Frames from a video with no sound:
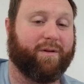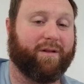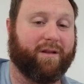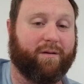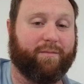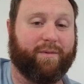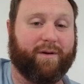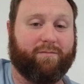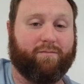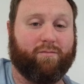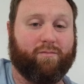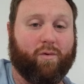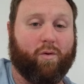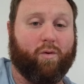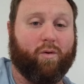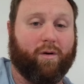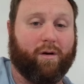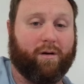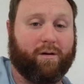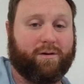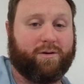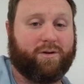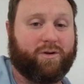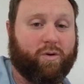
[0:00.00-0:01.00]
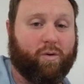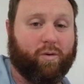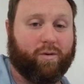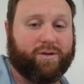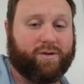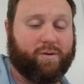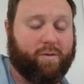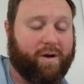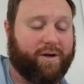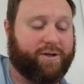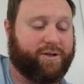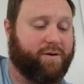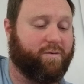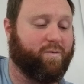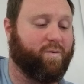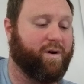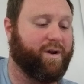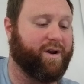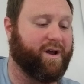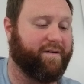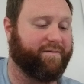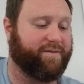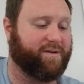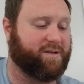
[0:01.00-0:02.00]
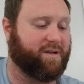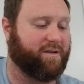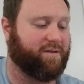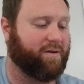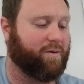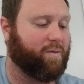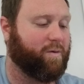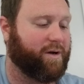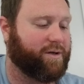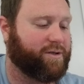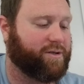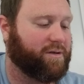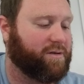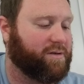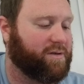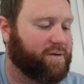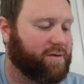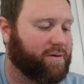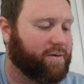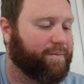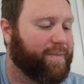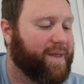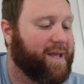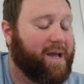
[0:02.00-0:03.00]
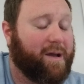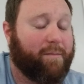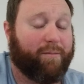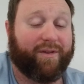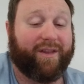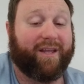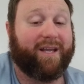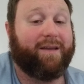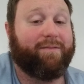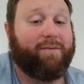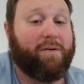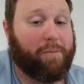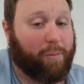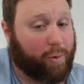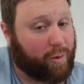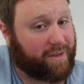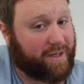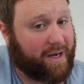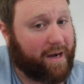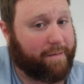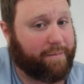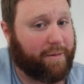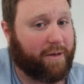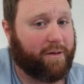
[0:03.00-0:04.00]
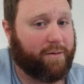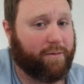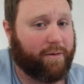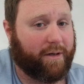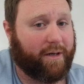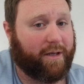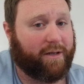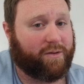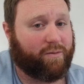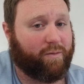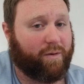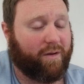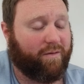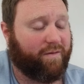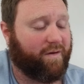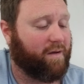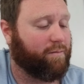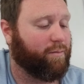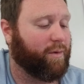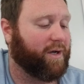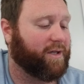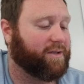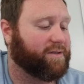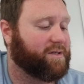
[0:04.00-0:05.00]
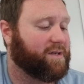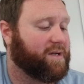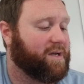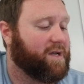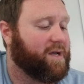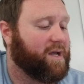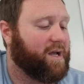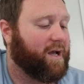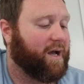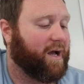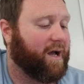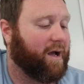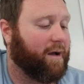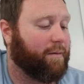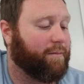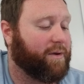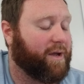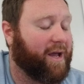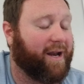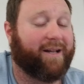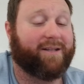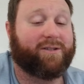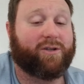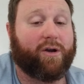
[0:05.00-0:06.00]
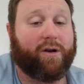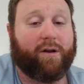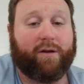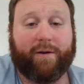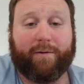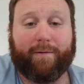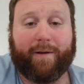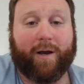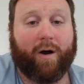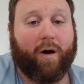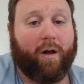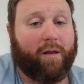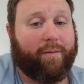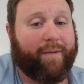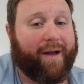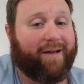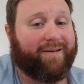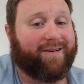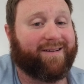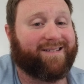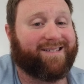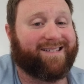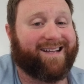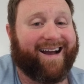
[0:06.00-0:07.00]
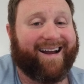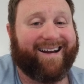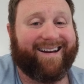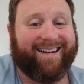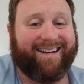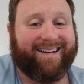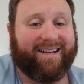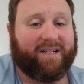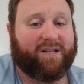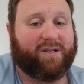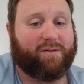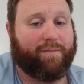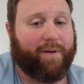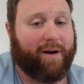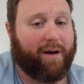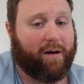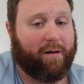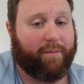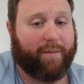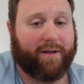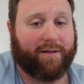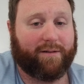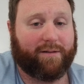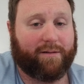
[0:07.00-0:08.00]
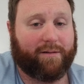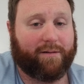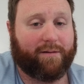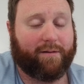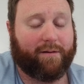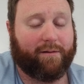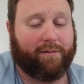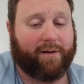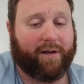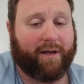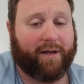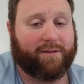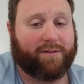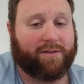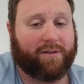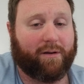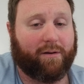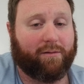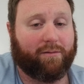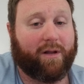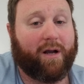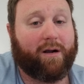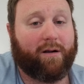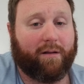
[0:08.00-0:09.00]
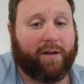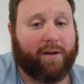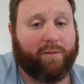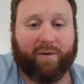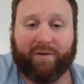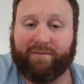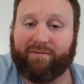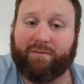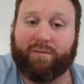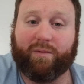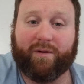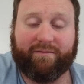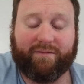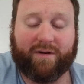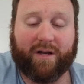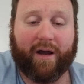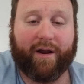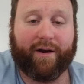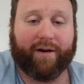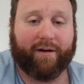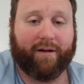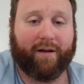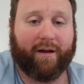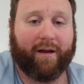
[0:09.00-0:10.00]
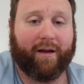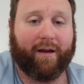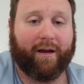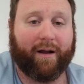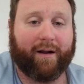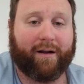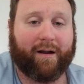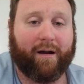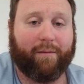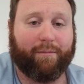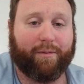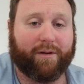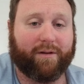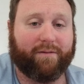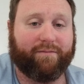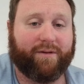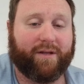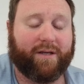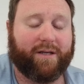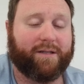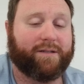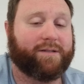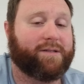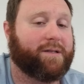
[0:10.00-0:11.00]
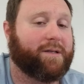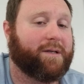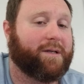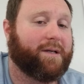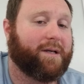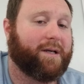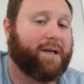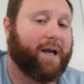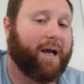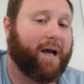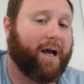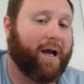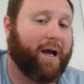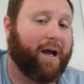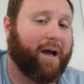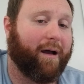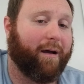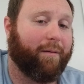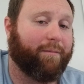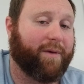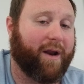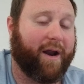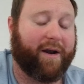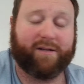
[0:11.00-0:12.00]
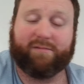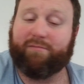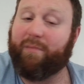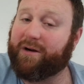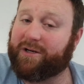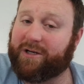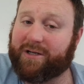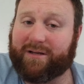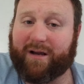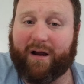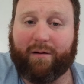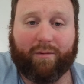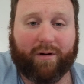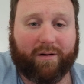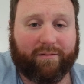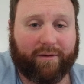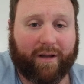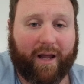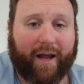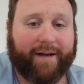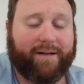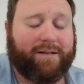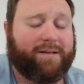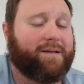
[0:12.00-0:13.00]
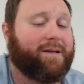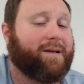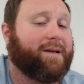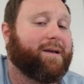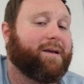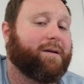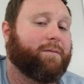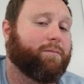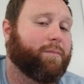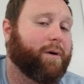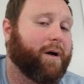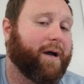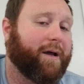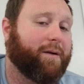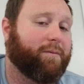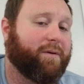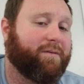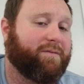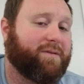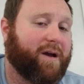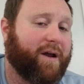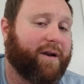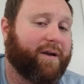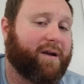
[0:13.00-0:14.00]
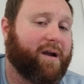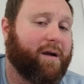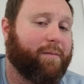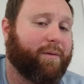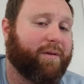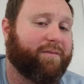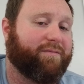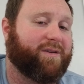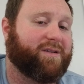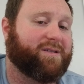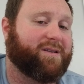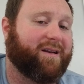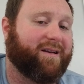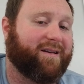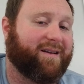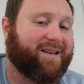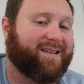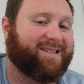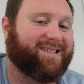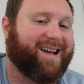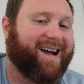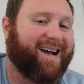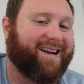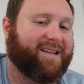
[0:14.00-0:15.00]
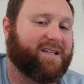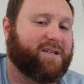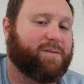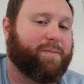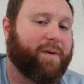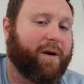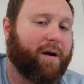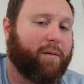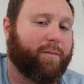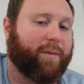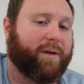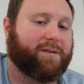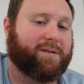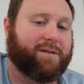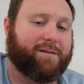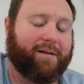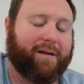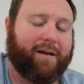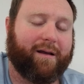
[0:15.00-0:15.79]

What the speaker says: bit more towards question 1, obviously, than question 2. But they give you more time to do it at 25 minutes, and it's going to be all about designing an experiment. Okay, so luckily we've done a couple of these. Not as much as I would have liked, but we've done a couple of these design experiments,